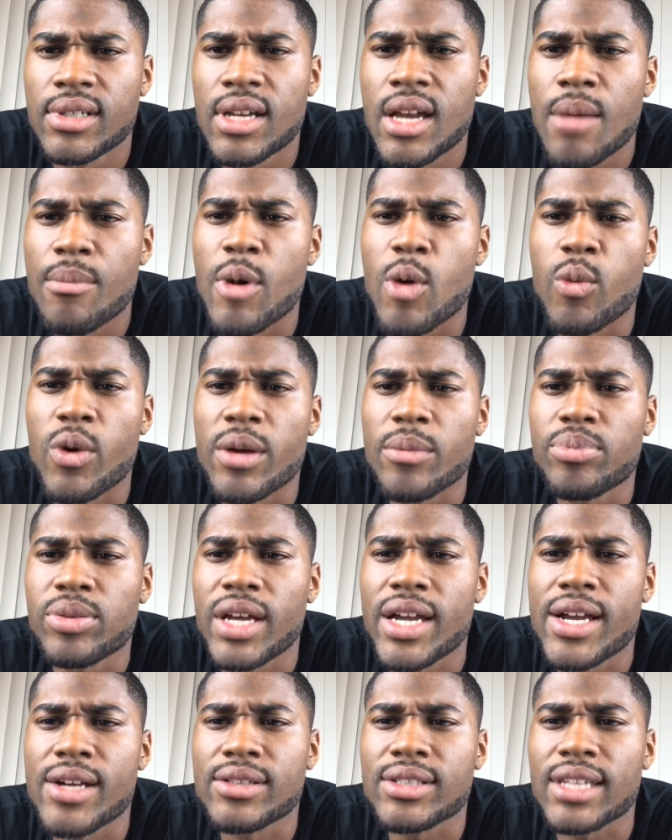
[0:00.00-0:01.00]
But when
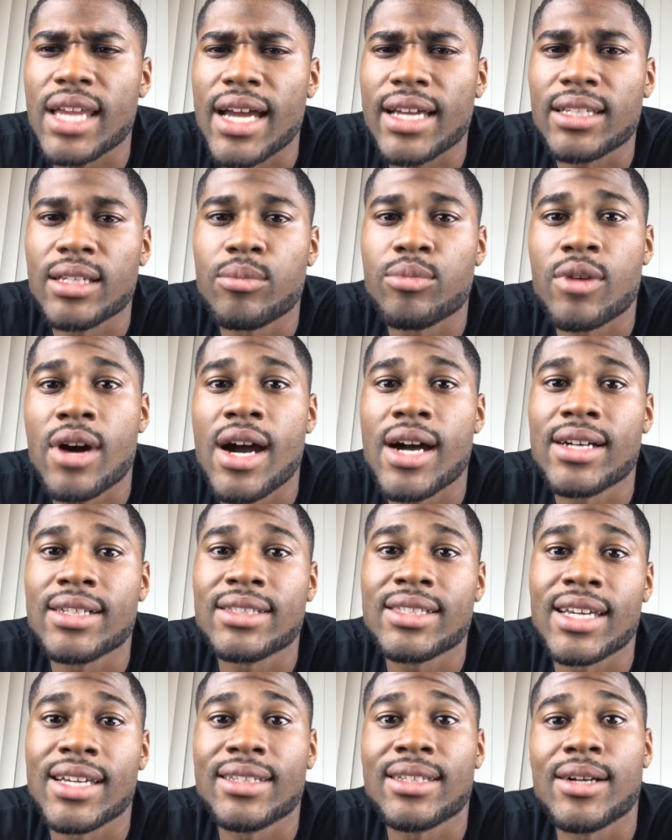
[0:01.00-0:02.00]
players like LeBron
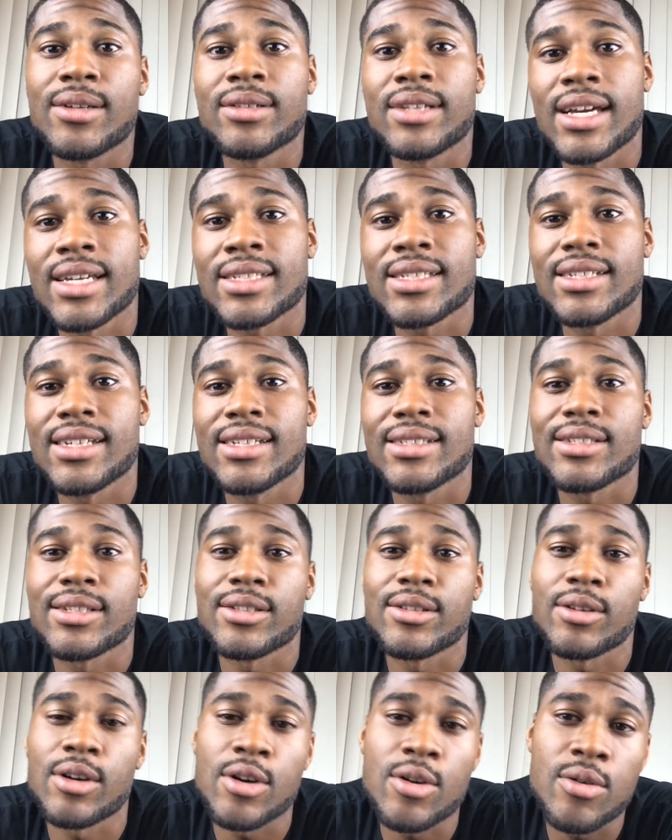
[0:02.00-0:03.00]
take their destiny into
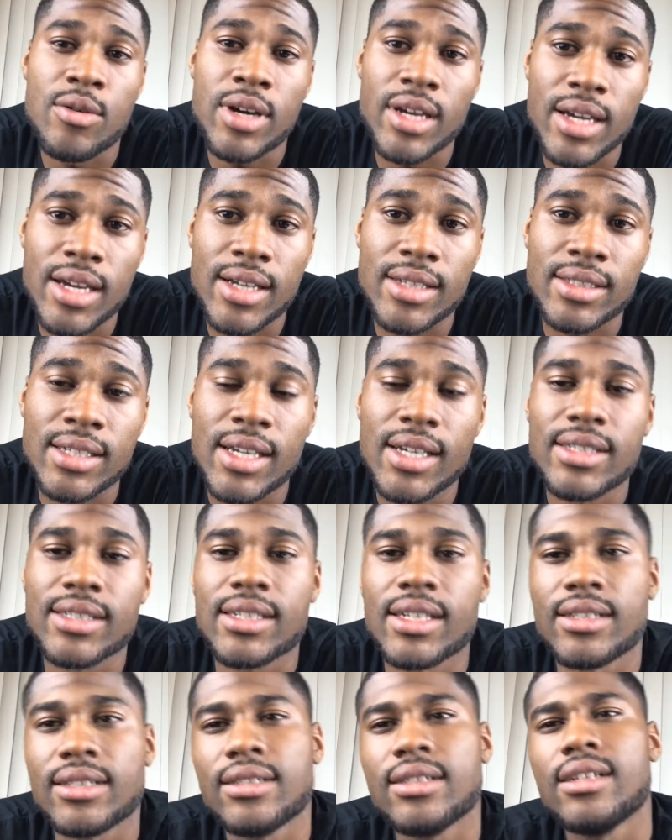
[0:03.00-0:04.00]
their own hands,
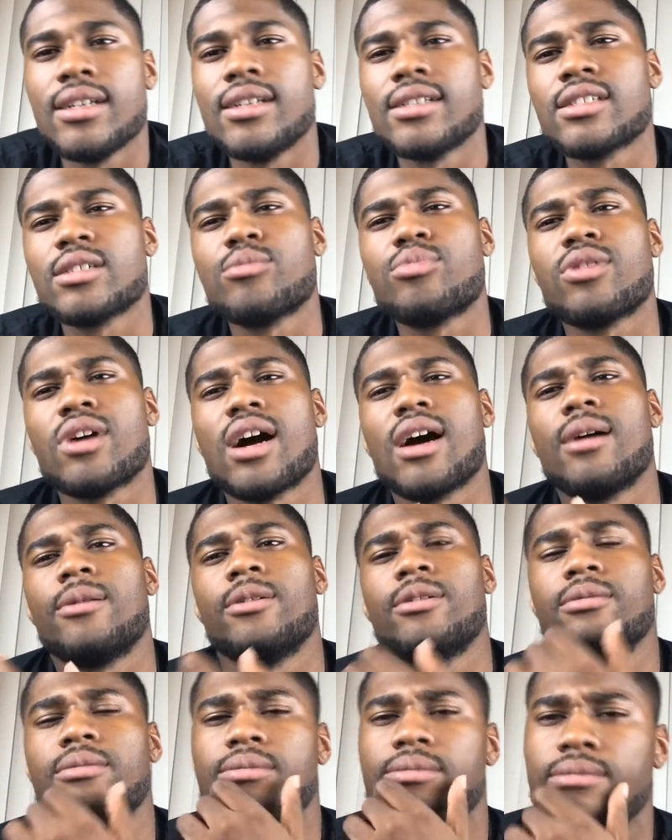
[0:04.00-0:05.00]
suddenly it's a
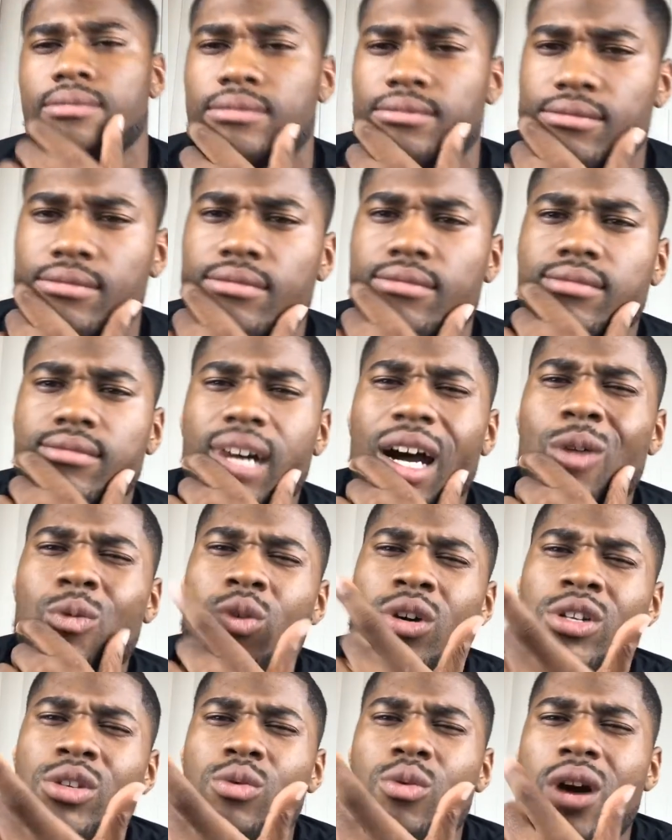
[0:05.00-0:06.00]
problem. I
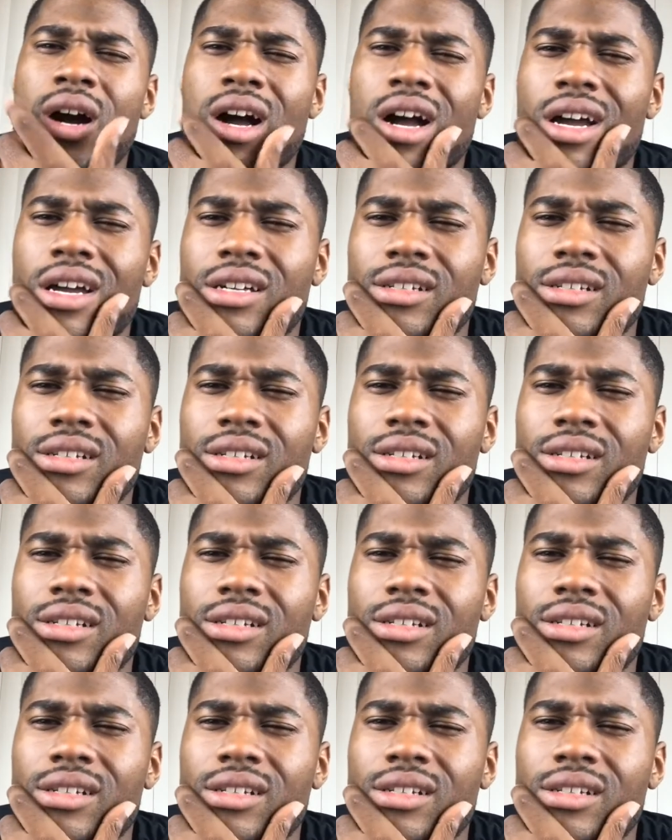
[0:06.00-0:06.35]
wonder why.